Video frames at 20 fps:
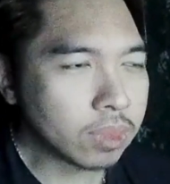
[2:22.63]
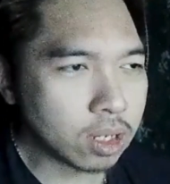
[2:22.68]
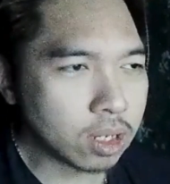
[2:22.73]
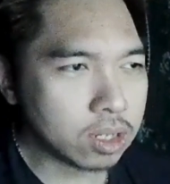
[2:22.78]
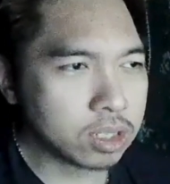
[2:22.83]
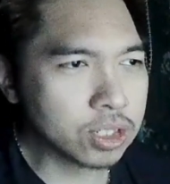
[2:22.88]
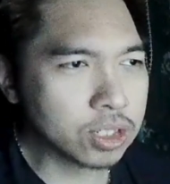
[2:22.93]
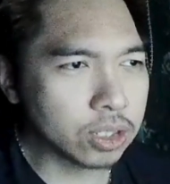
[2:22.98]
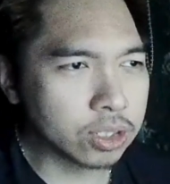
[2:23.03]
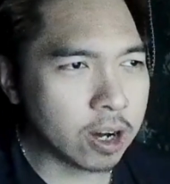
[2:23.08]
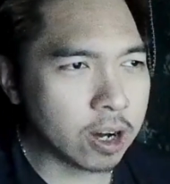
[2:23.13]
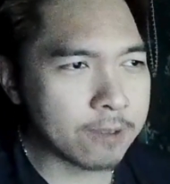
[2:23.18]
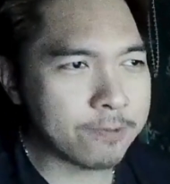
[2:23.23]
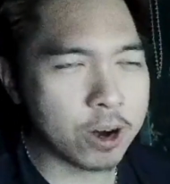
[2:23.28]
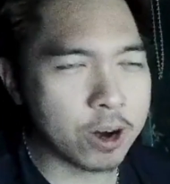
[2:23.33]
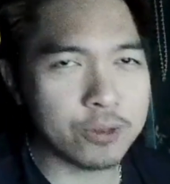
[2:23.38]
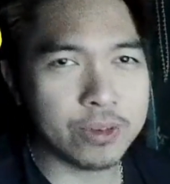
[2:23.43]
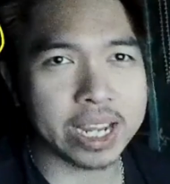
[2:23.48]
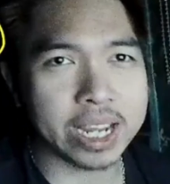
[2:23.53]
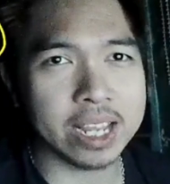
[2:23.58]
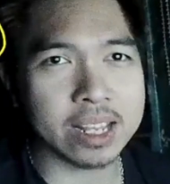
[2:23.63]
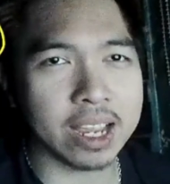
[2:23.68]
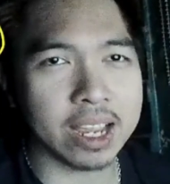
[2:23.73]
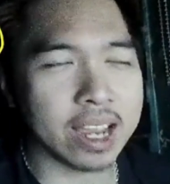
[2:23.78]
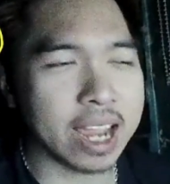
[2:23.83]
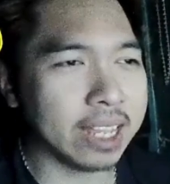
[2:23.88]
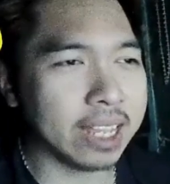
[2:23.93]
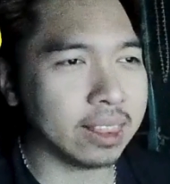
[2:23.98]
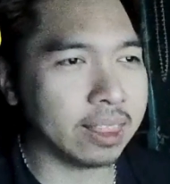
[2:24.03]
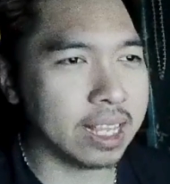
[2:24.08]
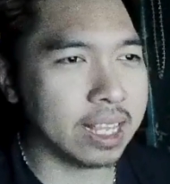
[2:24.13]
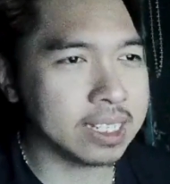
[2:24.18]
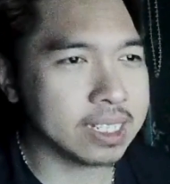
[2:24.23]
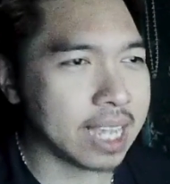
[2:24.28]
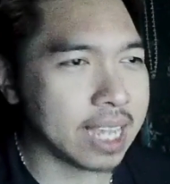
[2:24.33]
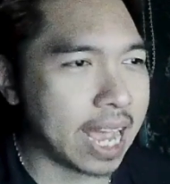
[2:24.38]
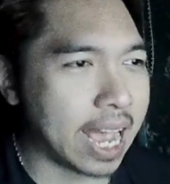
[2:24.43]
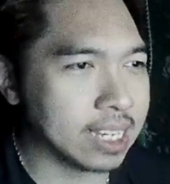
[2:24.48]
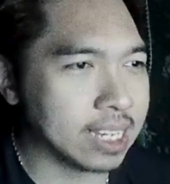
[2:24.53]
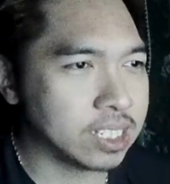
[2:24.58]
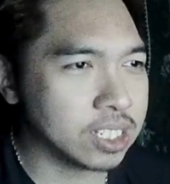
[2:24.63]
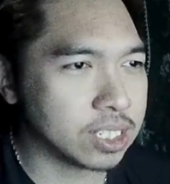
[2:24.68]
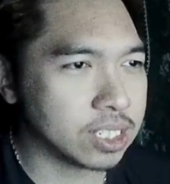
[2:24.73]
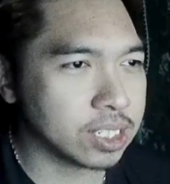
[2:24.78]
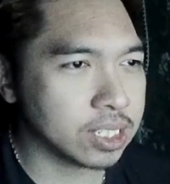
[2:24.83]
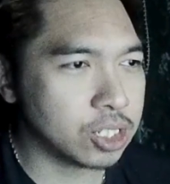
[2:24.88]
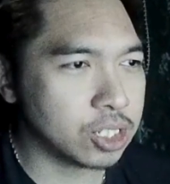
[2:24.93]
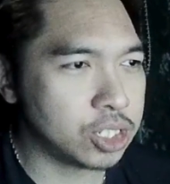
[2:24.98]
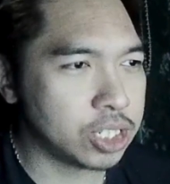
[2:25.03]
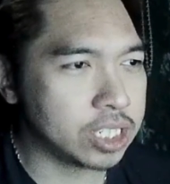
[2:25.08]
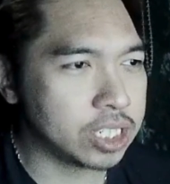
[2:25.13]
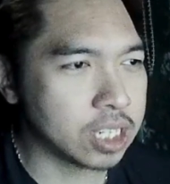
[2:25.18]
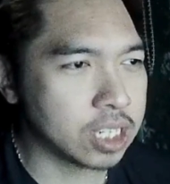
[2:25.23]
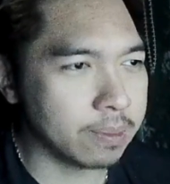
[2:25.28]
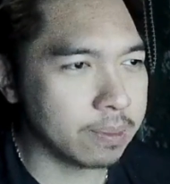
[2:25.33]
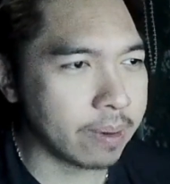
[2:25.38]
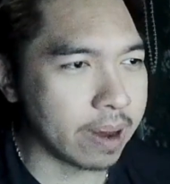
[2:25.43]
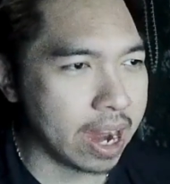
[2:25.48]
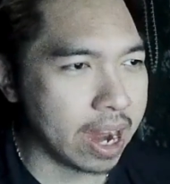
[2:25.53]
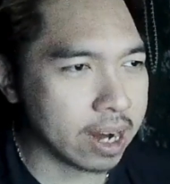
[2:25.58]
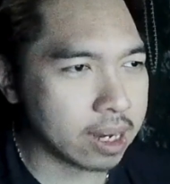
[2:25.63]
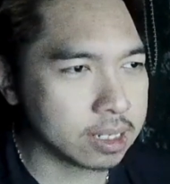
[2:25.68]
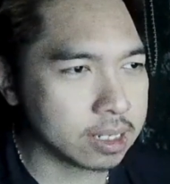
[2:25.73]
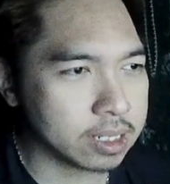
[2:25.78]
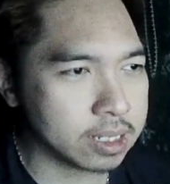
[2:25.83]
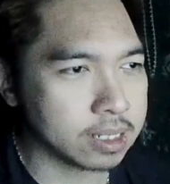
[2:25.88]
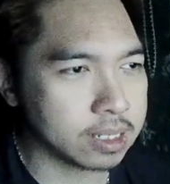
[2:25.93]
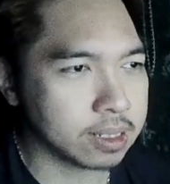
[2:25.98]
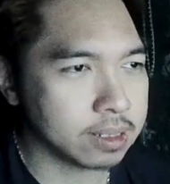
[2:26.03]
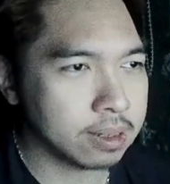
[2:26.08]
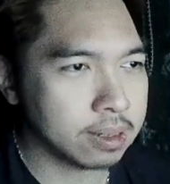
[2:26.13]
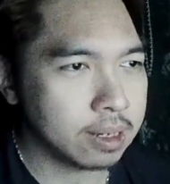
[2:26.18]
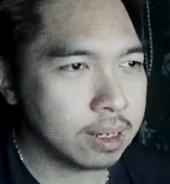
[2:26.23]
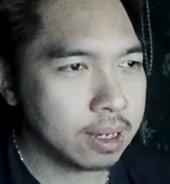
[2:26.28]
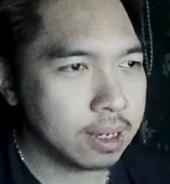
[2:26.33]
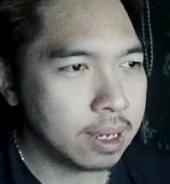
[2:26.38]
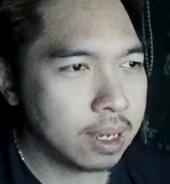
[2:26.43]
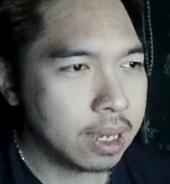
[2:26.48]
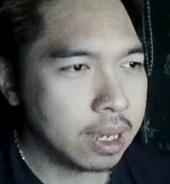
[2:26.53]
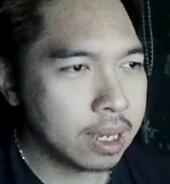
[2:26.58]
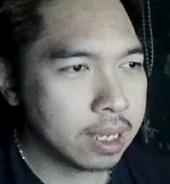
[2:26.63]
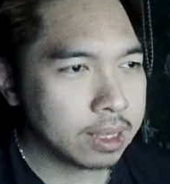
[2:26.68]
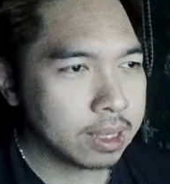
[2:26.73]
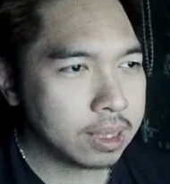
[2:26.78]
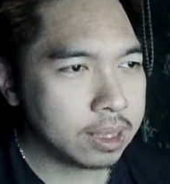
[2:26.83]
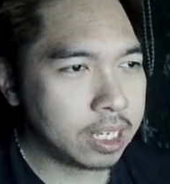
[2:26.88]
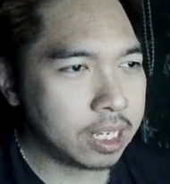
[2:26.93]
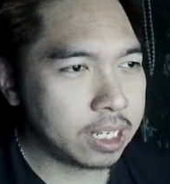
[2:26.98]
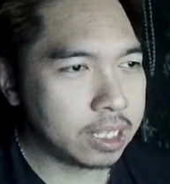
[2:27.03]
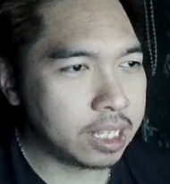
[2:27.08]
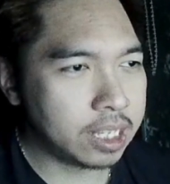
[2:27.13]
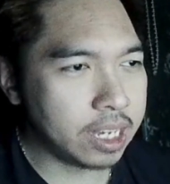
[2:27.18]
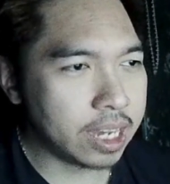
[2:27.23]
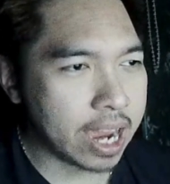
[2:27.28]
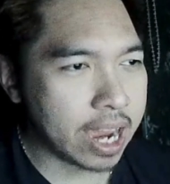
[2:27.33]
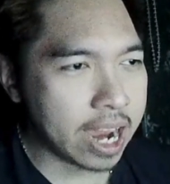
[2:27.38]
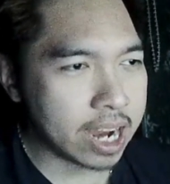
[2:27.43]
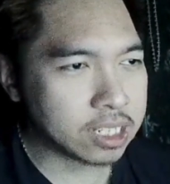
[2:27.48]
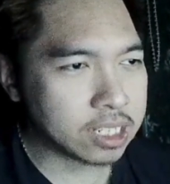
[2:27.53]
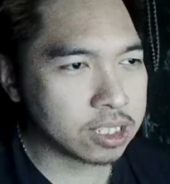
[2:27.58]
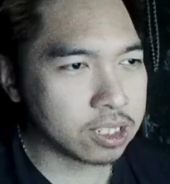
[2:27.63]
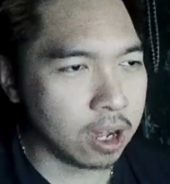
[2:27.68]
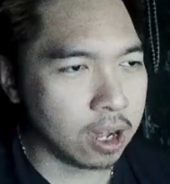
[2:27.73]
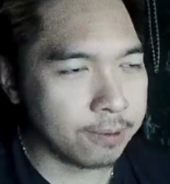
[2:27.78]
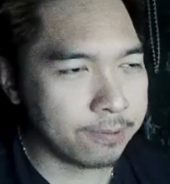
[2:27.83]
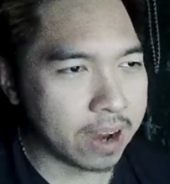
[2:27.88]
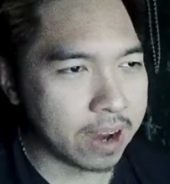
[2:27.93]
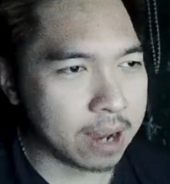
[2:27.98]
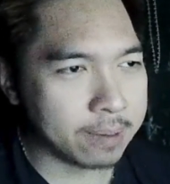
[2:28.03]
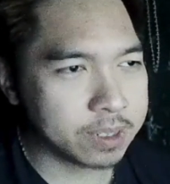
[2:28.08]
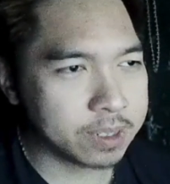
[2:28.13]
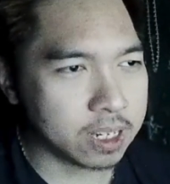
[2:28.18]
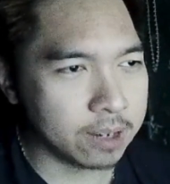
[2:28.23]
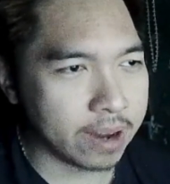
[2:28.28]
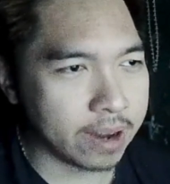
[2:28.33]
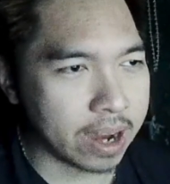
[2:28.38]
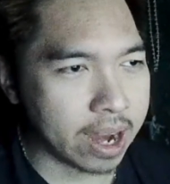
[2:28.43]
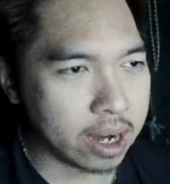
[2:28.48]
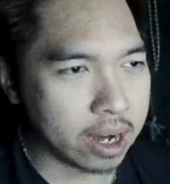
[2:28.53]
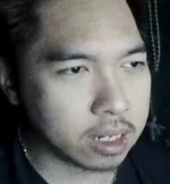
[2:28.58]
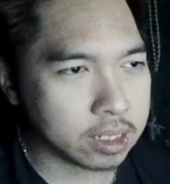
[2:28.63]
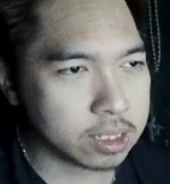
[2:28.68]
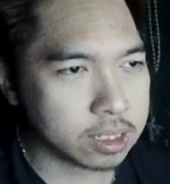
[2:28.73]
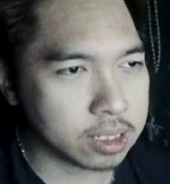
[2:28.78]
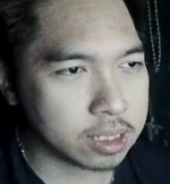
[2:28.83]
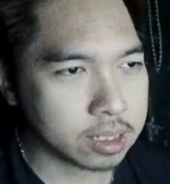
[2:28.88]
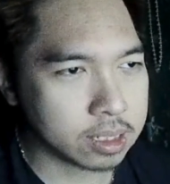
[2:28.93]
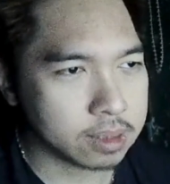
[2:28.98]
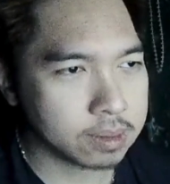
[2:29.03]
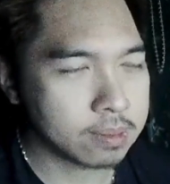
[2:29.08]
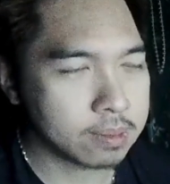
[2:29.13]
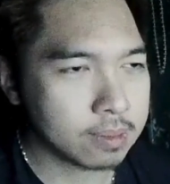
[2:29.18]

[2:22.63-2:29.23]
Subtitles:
So therefore, we can write this as g sub x d dx of f sub x